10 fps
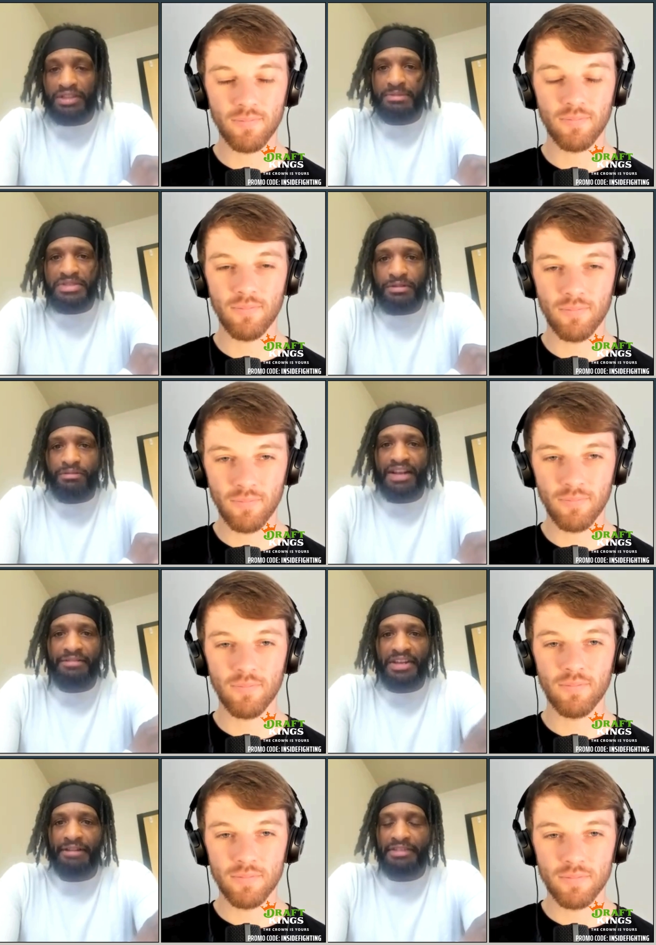Speaker 1: that was still
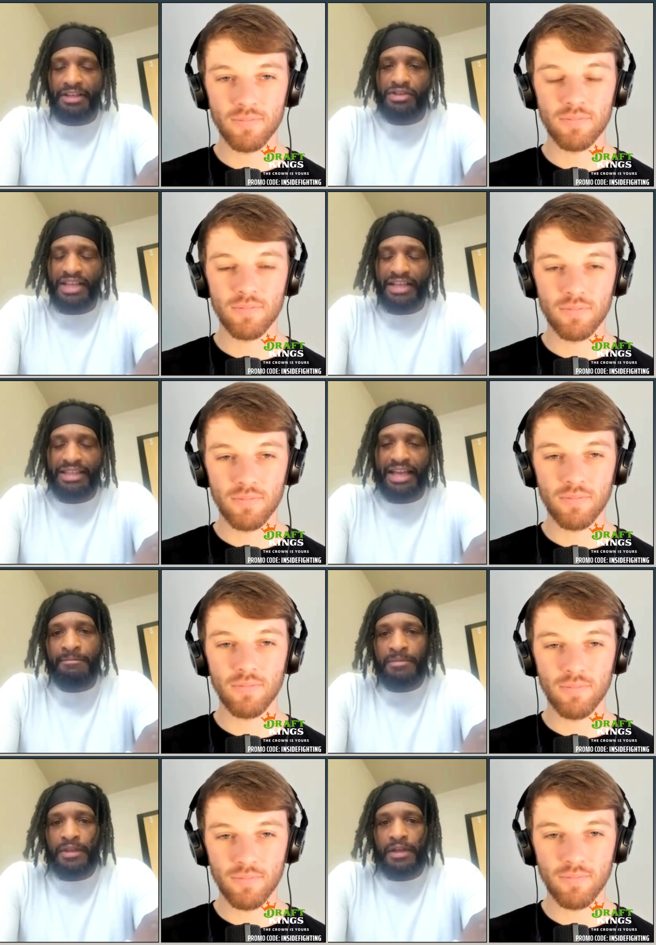relevant and everything else like that.
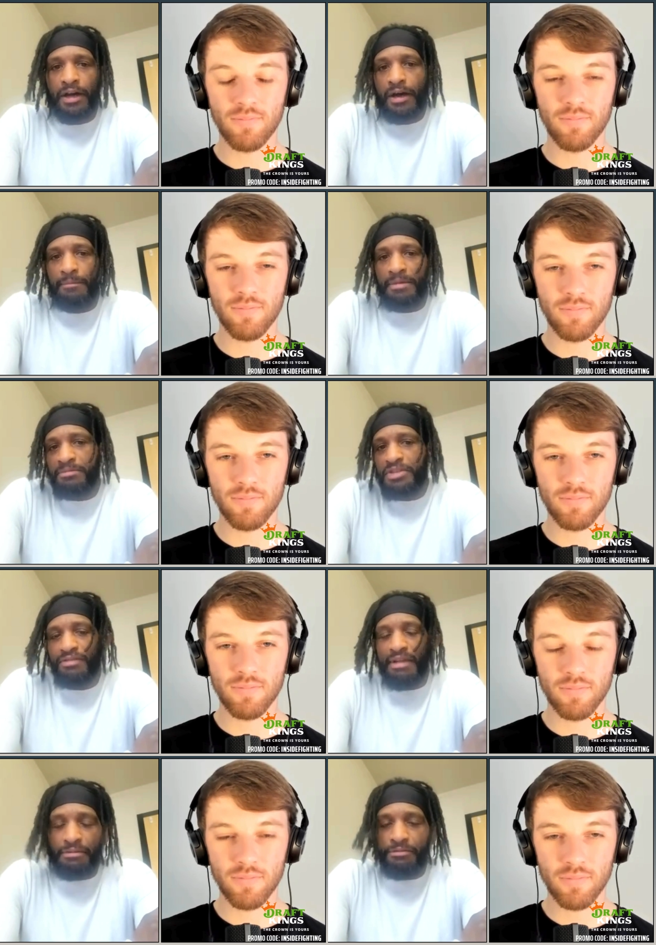Um, I'm just
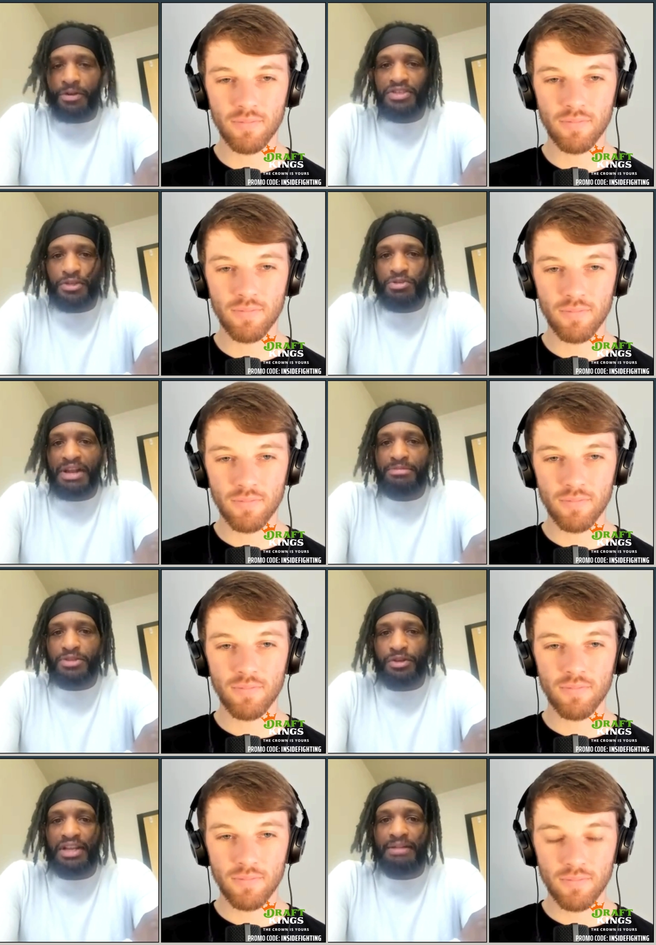grateful for it. It's a huge
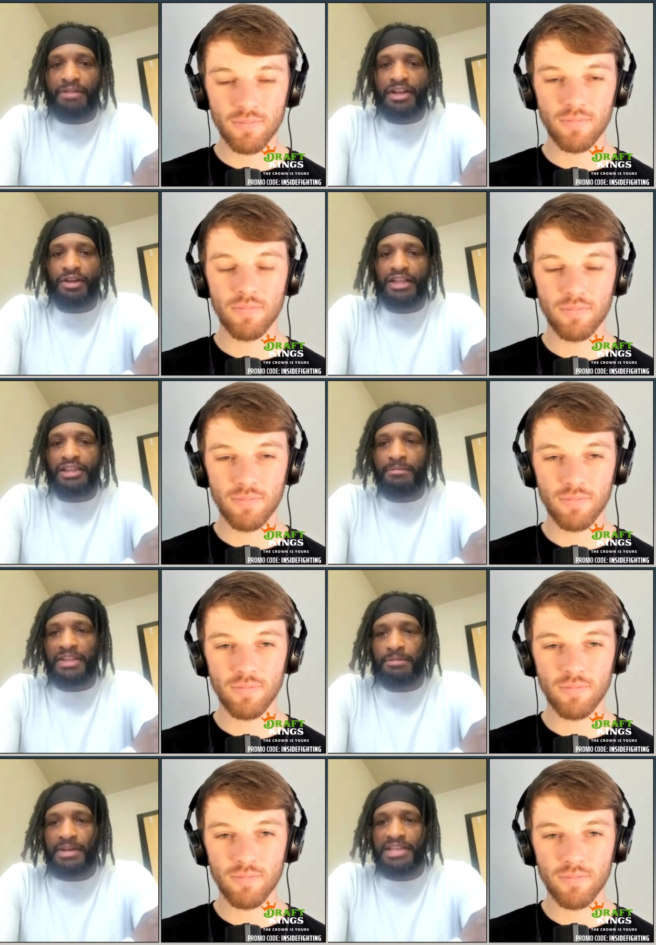opportunity, and I'm ready to go out there and
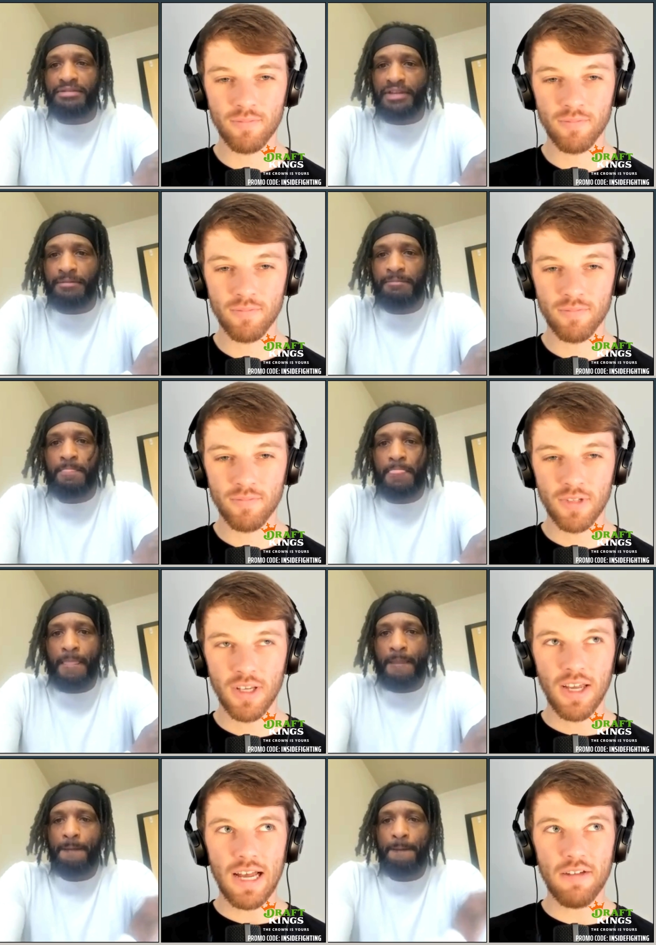make the best of it.
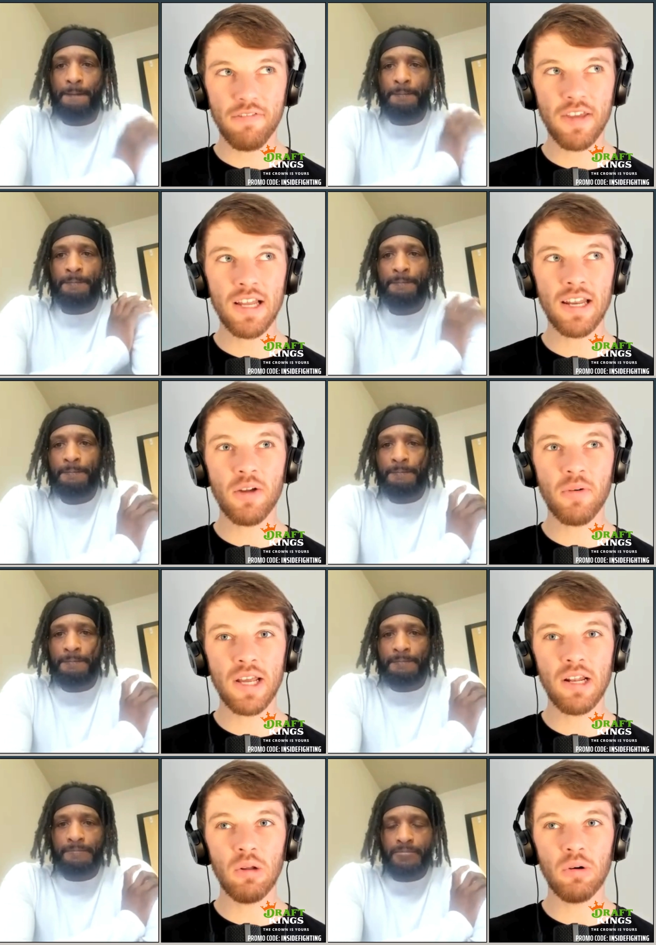
Speaker 2: I feel like
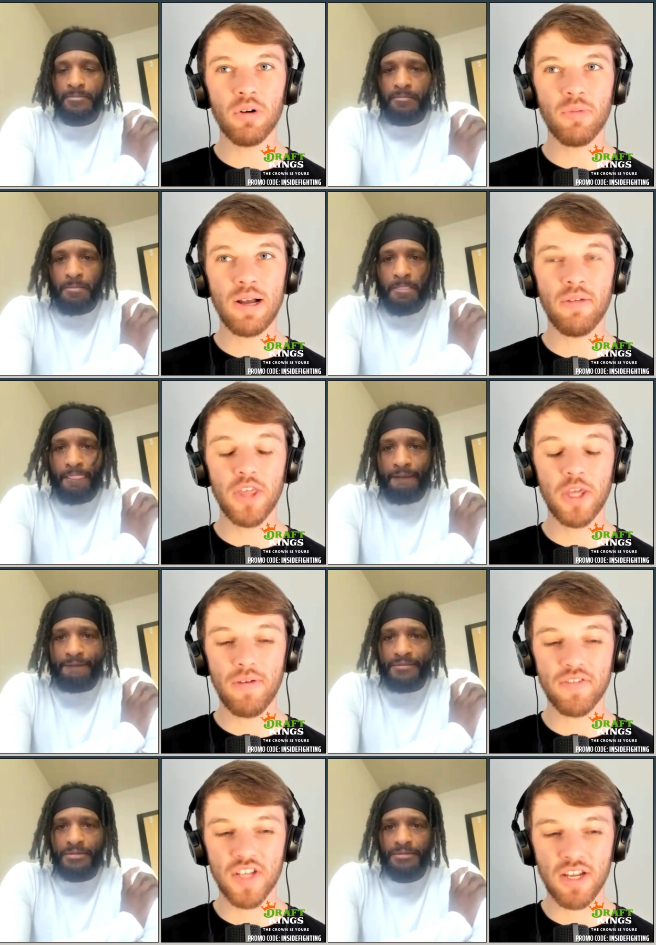when I look around the
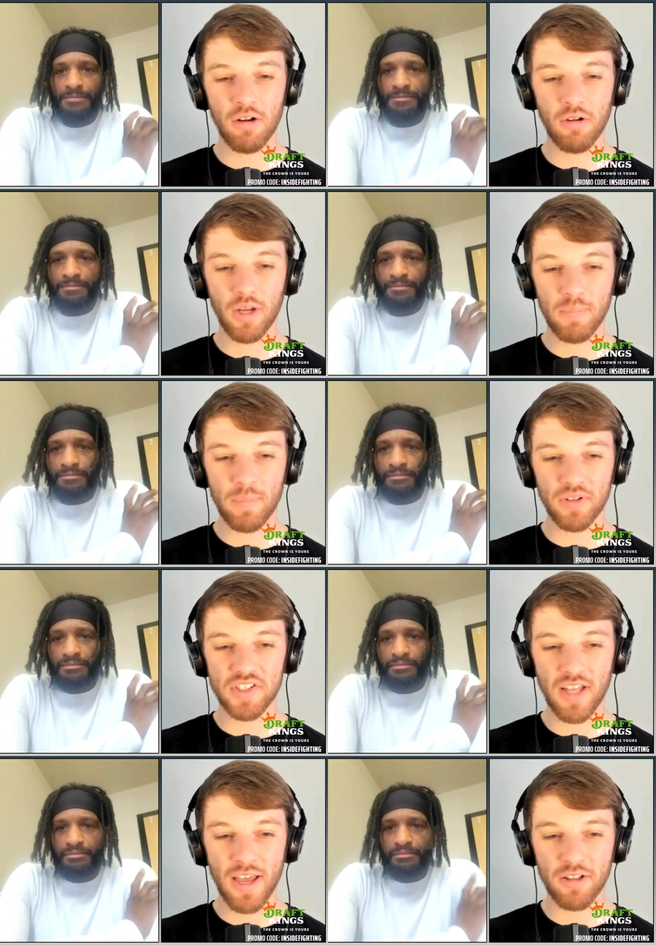UFC and I look at
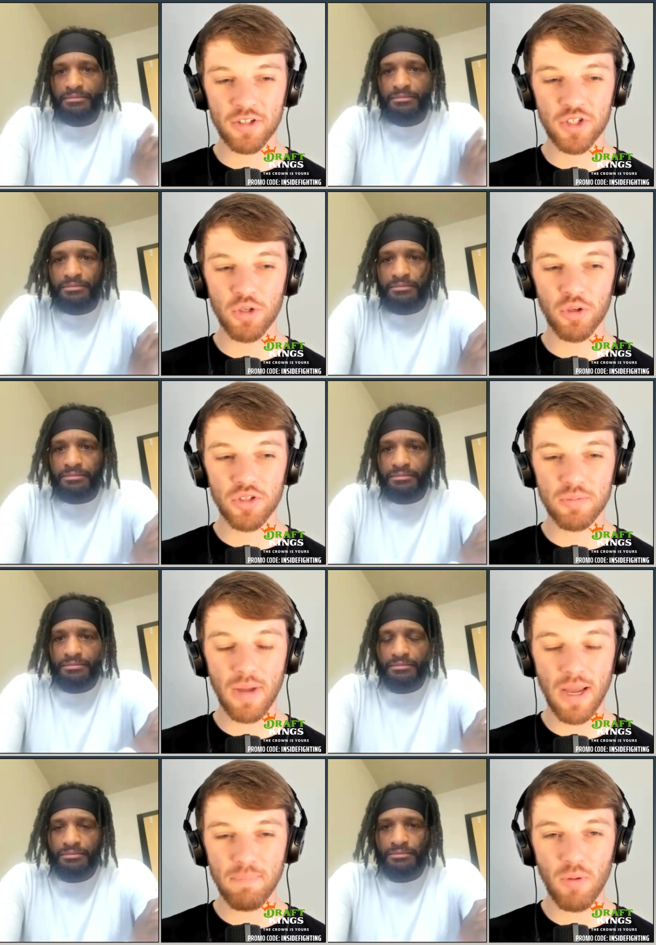people's styles, yours
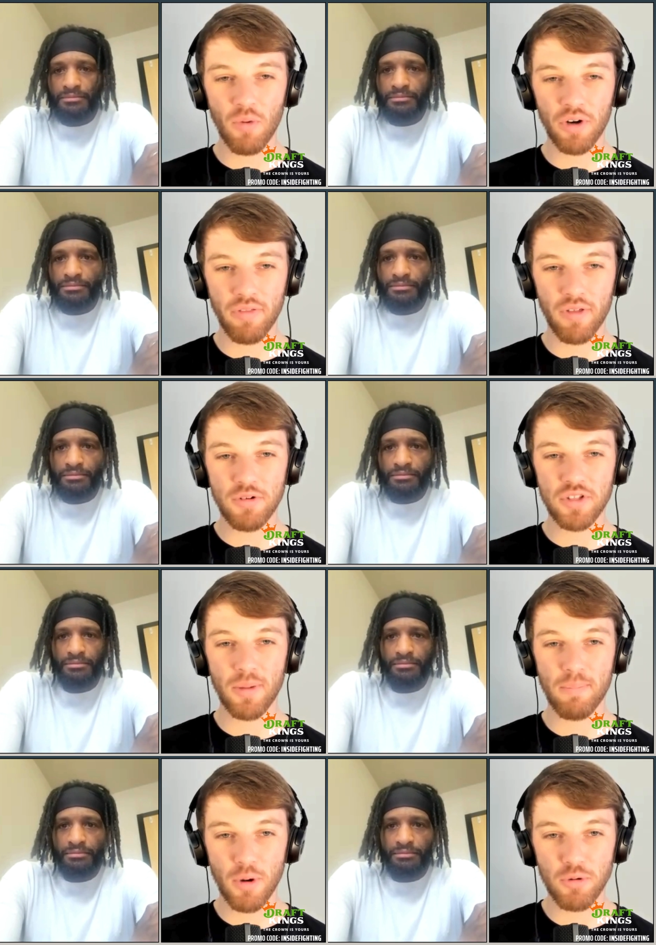might be one of those
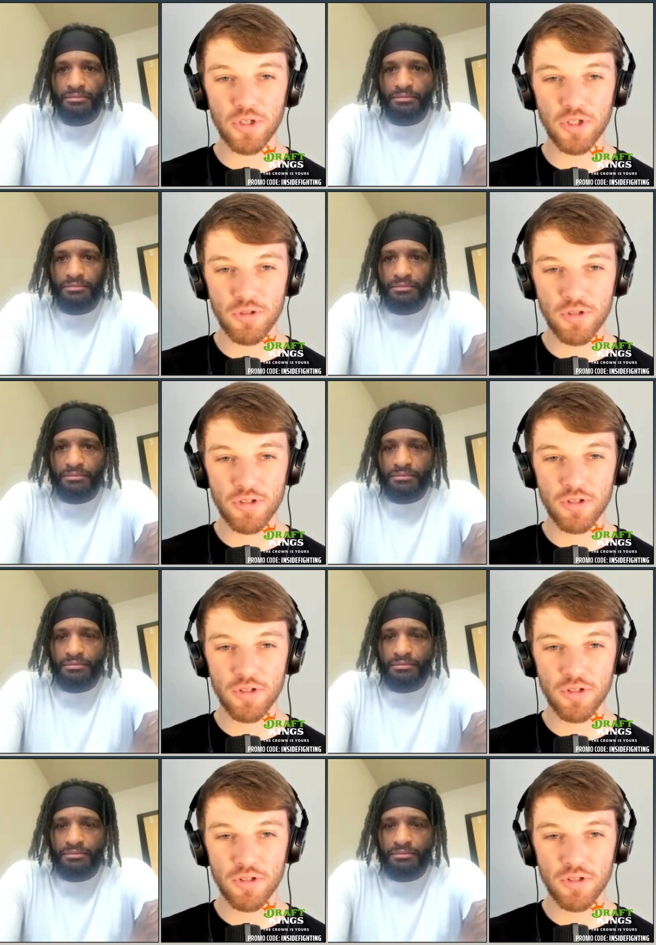that are most suited